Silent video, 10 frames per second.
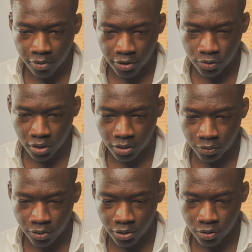Price took out
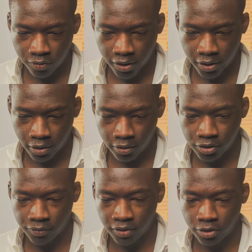liquidity over here,
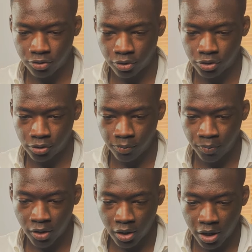shifted structure,
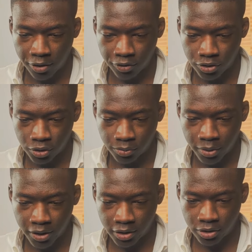and
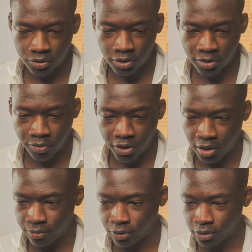returned back into this
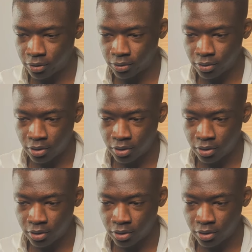breaker block.